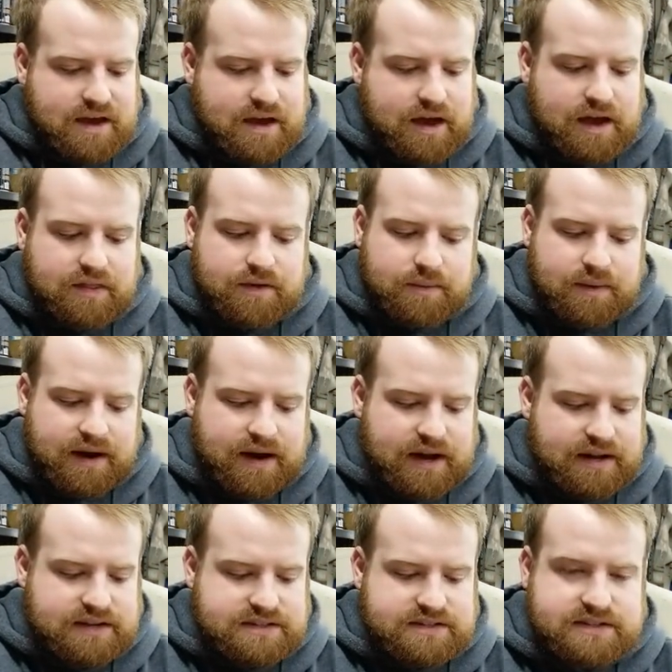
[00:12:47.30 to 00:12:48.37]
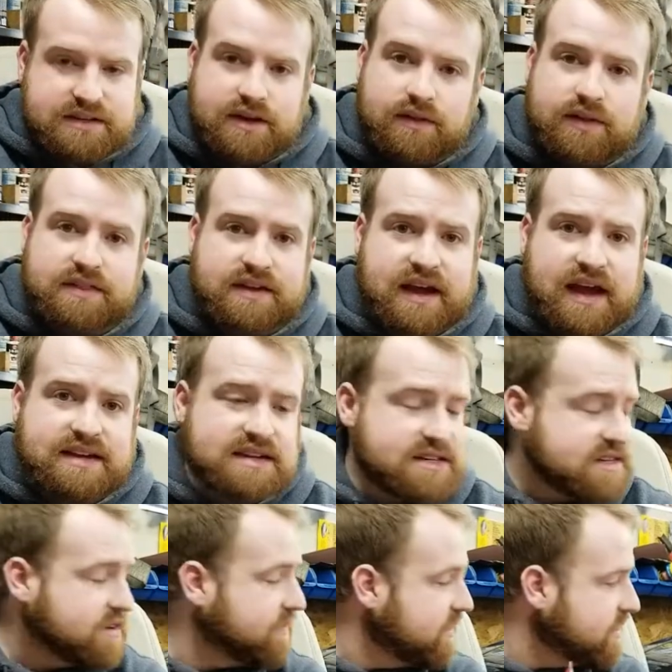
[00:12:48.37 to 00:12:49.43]
Otherwise, the only thing I did
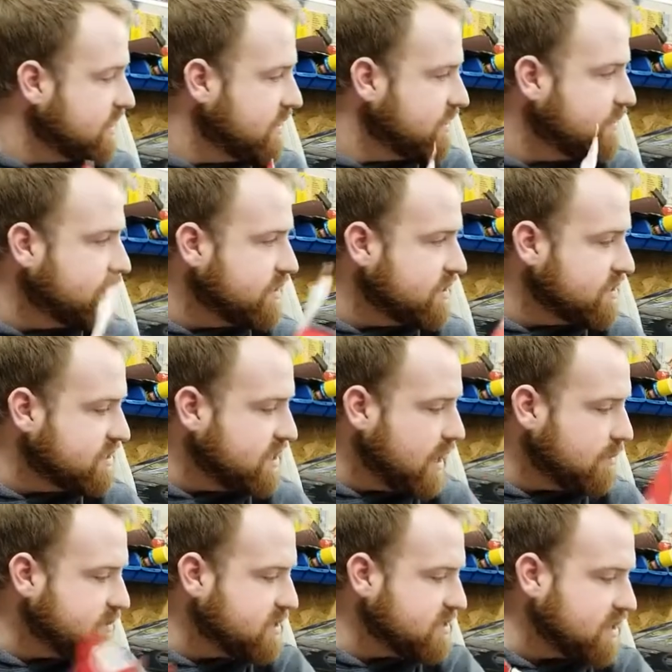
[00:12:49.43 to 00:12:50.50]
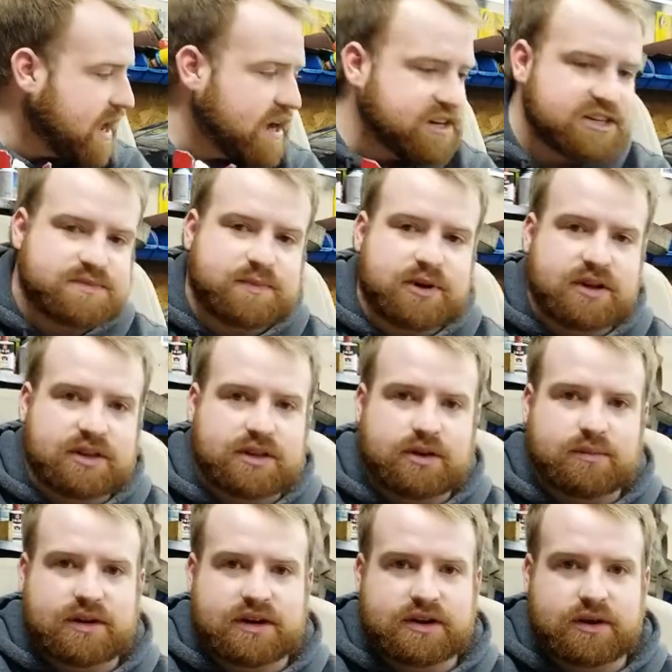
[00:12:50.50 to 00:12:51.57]
different than, with the steps is I just put a little
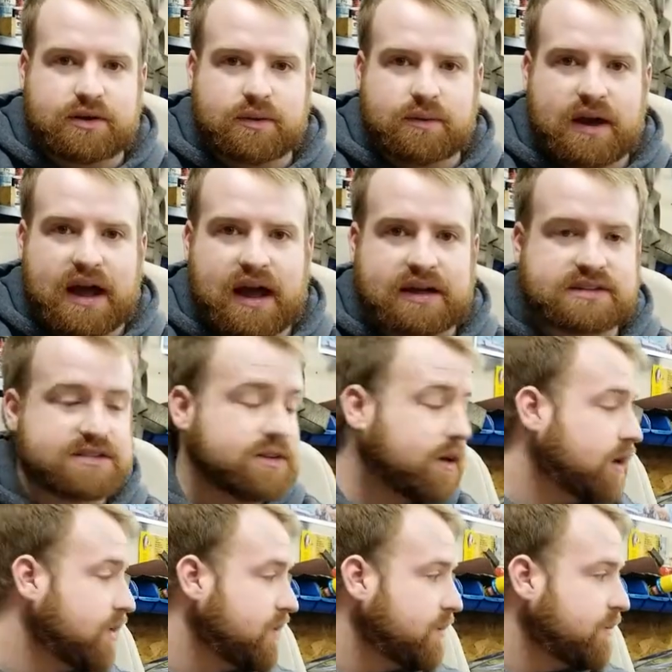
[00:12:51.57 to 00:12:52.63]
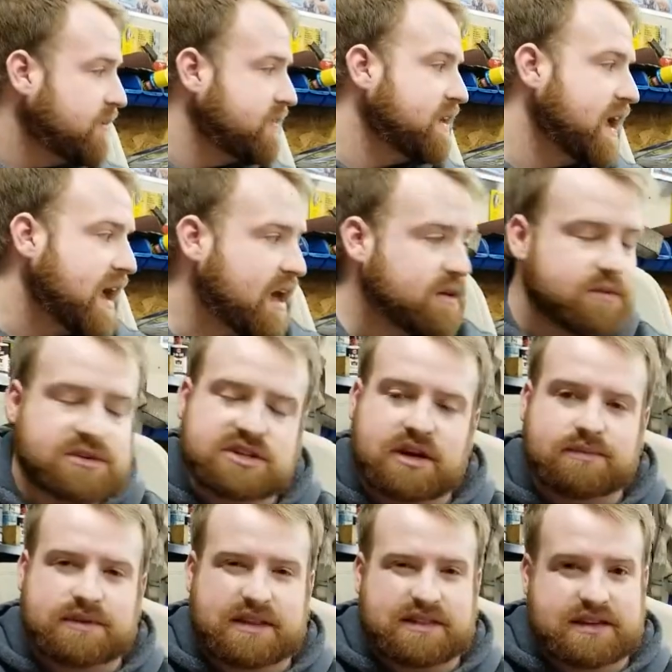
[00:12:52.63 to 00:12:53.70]
bit of coat of wax on them at the end, which
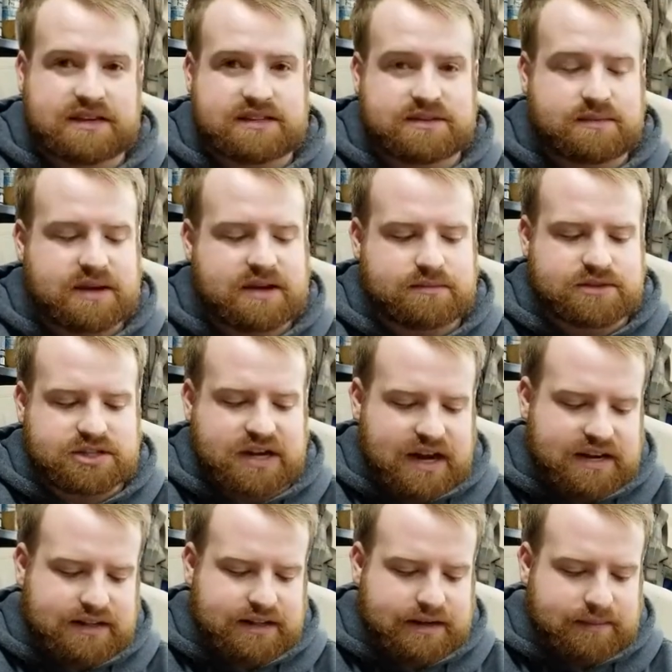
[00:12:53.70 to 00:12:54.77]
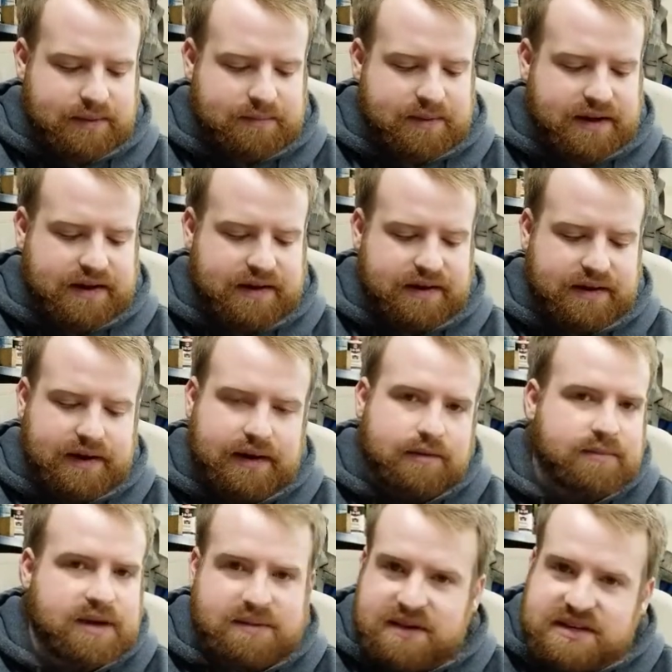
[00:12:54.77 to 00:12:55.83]
helped, I think, to make them shine a little bit better.
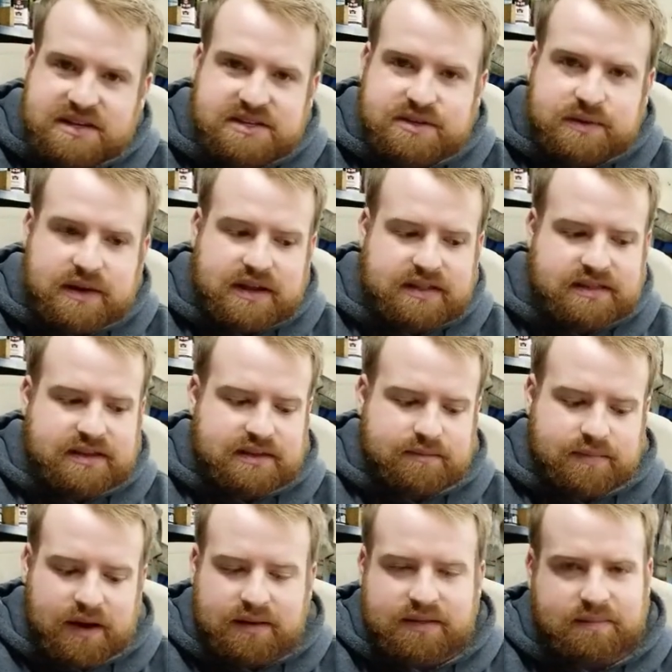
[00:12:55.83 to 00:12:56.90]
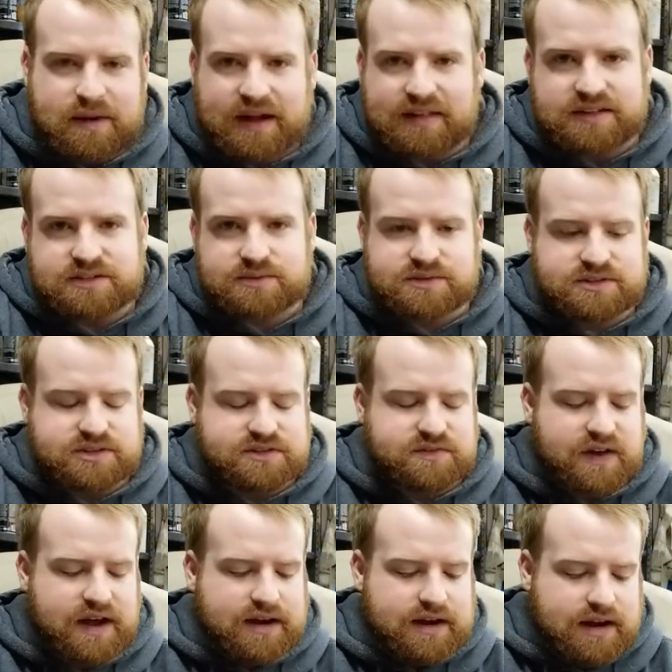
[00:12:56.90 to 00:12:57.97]
Maybe it didn't do anything. Probably the polish was just
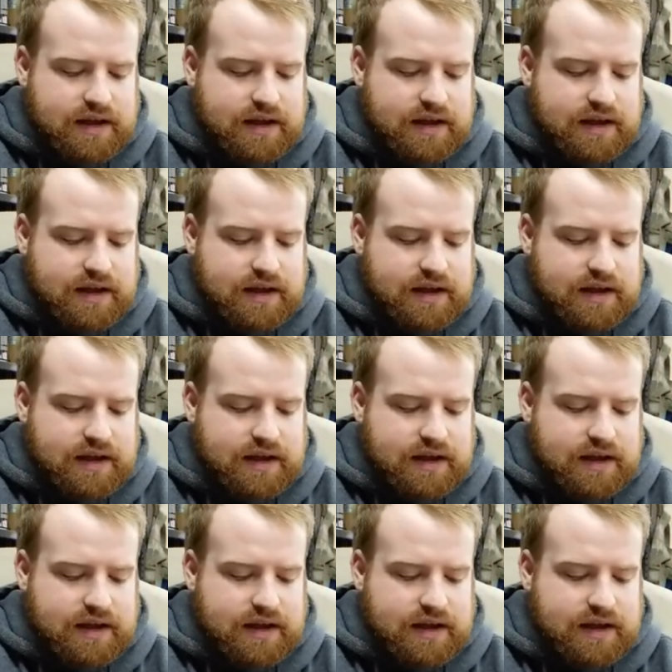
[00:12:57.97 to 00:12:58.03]
fine.